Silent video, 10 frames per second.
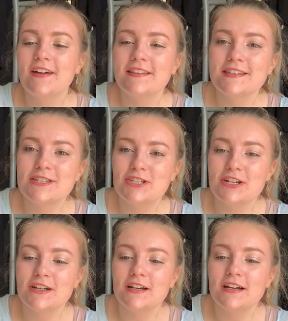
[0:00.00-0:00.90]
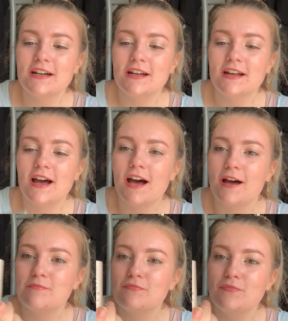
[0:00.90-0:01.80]
Got the sugar
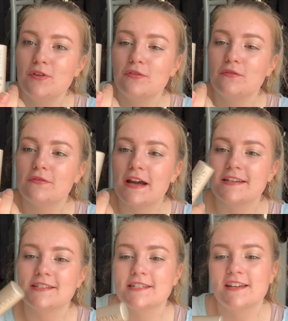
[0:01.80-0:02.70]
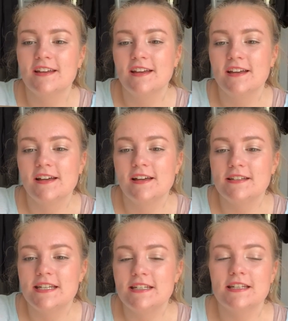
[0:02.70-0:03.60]
um, nude fresh
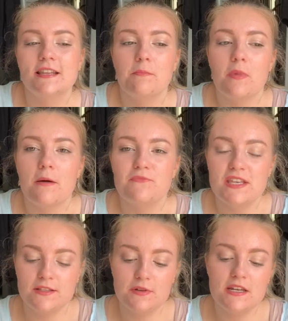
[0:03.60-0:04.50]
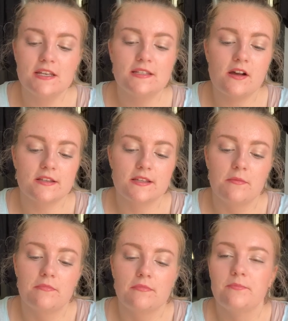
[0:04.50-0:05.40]
tinted lip balm. This one is
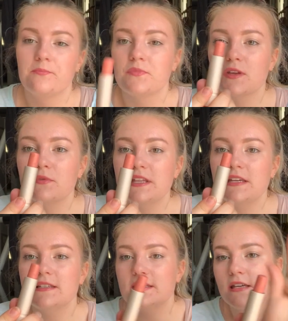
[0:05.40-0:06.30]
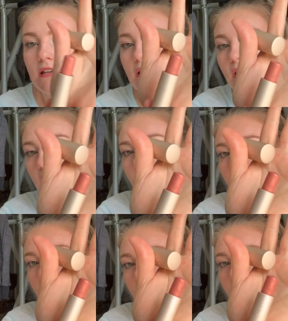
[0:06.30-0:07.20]
awesome. Really easy
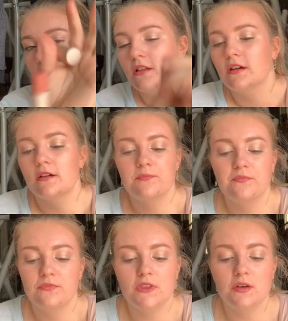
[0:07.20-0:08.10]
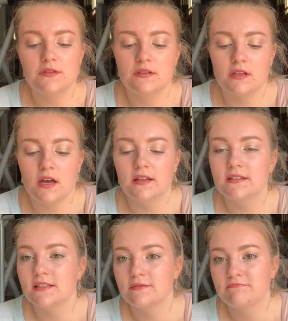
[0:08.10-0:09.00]
color, goes with
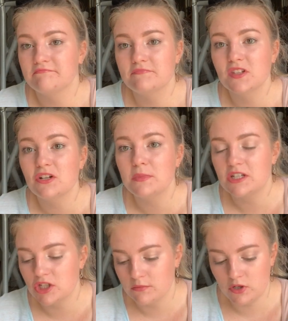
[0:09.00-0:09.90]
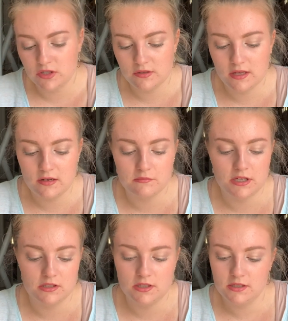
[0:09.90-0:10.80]
lots. A little bit of shimmer to it, not
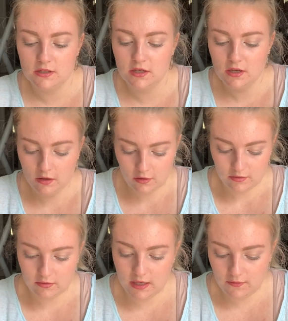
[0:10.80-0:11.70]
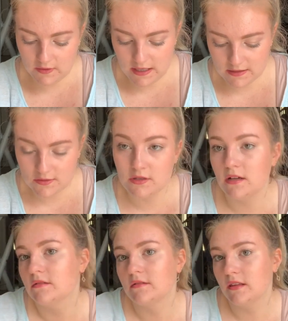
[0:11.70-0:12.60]
much. Great everyday sort
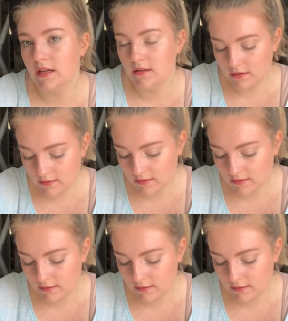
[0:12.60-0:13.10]
of thing.